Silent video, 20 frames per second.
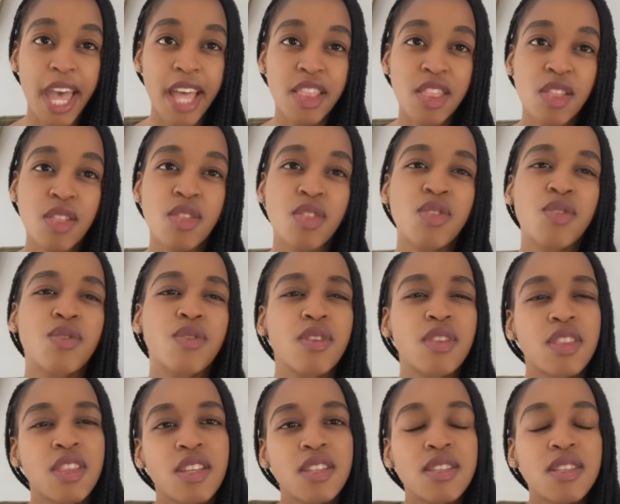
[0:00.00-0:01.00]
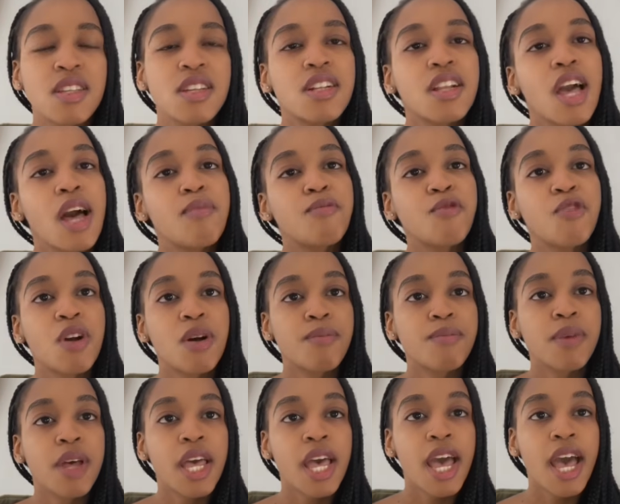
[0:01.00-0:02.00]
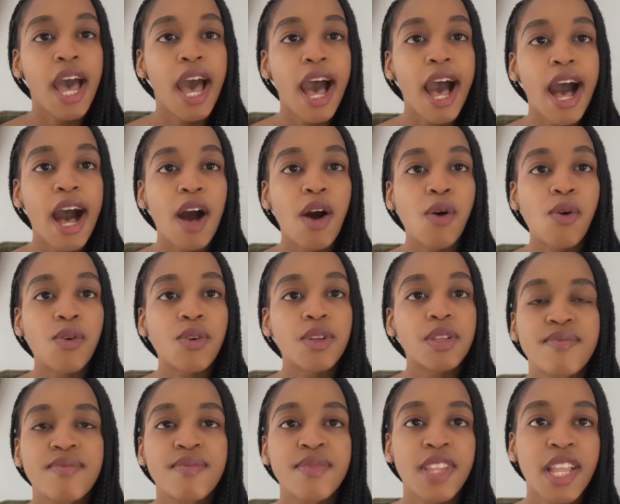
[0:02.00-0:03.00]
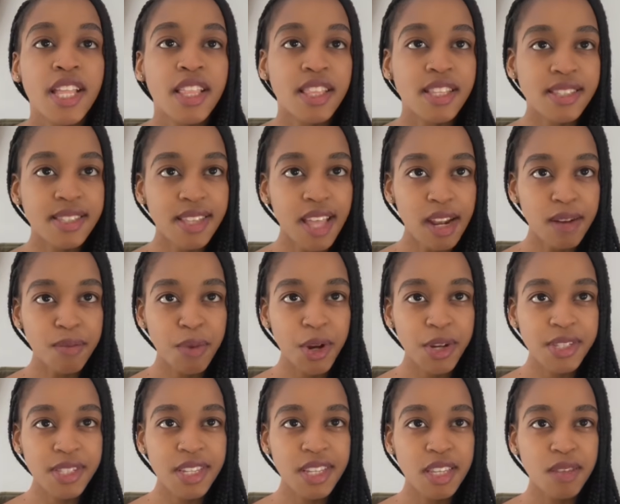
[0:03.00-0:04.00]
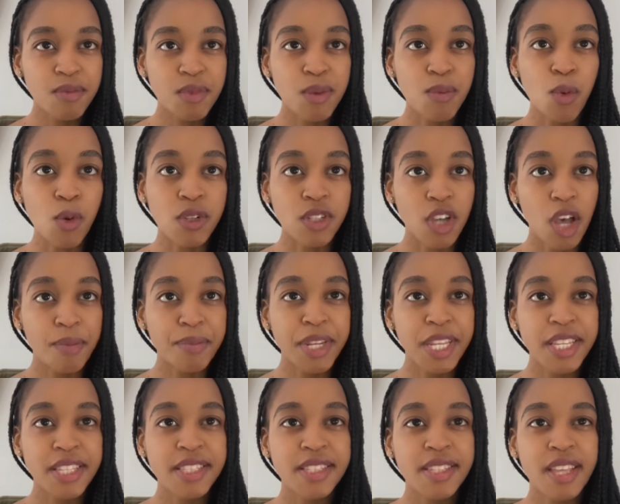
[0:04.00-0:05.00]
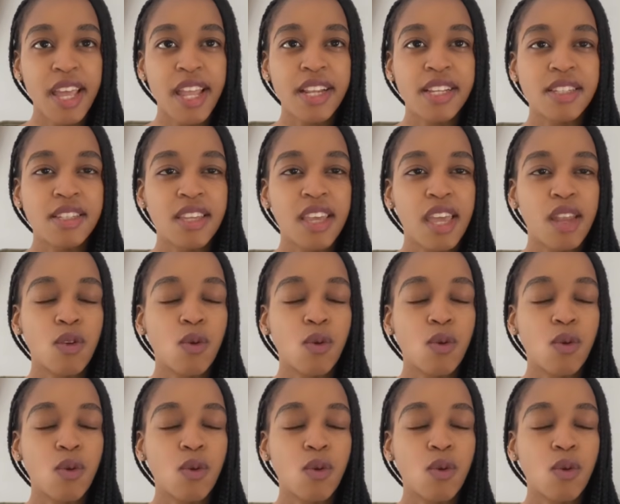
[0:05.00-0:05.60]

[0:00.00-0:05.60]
And this could come from how the Sun person can be more dominant and can